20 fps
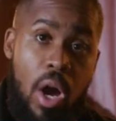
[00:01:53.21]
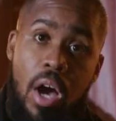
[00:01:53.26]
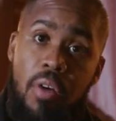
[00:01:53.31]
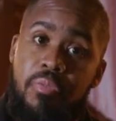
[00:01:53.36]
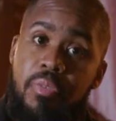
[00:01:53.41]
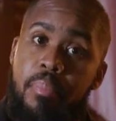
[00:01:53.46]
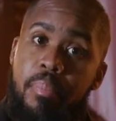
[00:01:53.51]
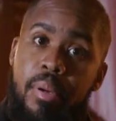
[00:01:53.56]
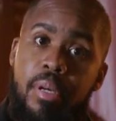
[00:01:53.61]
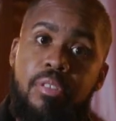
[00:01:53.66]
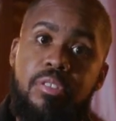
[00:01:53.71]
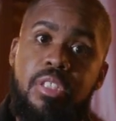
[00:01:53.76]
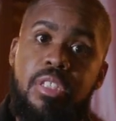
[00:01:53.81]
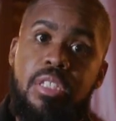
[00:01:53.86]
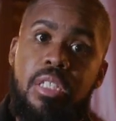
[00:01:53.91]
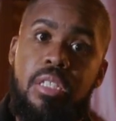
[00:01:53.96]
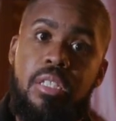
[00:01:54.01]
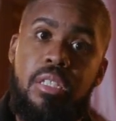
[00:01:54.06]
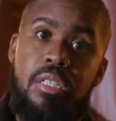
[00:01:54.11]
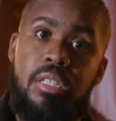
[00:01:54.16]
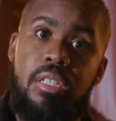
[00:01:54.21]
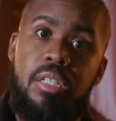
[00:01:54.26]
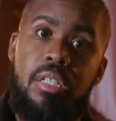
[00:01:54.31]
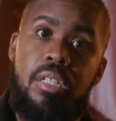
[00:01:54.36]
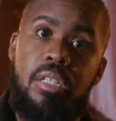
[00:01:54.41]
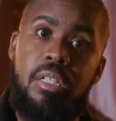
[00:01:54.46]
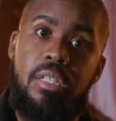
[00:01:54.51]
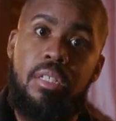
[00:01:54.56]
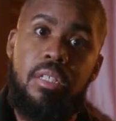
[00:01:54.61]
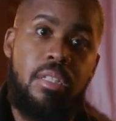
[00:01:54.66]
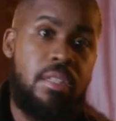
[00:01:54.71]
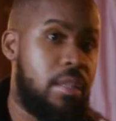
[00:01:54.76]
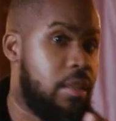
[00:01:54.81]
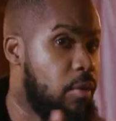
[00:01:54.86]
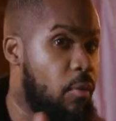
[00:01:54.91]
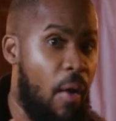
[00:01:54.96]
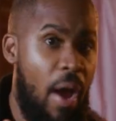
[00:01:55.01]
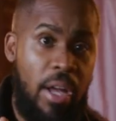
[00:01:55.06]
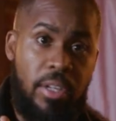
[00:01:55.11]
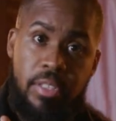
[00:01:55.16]
of a person. Look
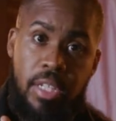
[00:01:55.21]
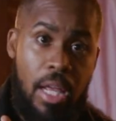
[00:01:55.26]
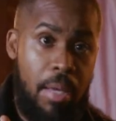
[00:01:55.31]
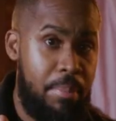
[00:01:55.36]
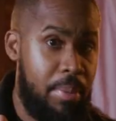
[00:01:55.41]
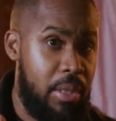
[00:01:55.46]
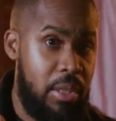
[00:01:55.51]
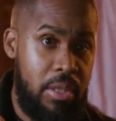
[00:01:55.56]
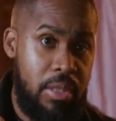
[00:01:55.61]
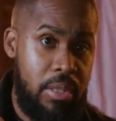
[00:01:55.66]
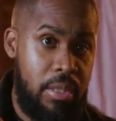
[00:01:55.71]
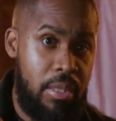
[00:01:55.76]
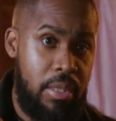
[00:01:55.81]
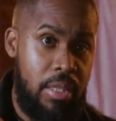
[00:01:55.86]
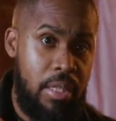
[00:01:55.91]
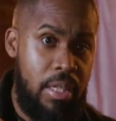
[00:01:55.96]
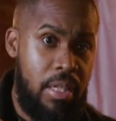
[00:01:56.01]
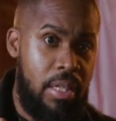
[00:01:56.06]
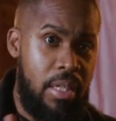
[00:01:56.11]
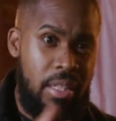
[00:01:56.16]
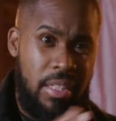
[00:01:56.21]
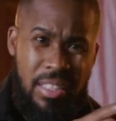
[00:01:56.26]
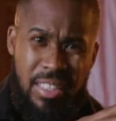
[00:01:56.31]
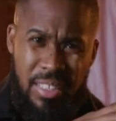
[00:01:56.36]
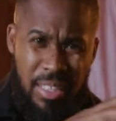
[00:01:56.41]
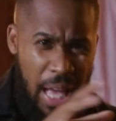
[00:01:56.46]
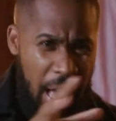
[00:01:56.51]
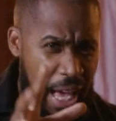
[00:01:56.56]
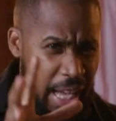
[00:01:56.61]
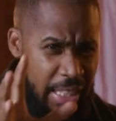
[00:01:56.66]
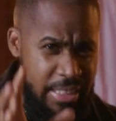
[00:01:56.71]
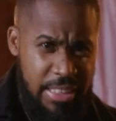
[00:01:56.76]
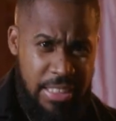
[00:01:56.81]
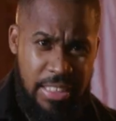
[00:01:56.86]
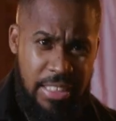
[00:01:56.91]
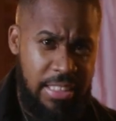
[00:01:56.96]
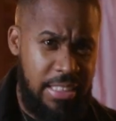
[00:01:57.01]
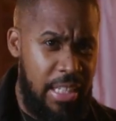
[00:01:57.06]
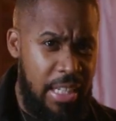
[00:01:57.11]
around the neighborhood. The odds,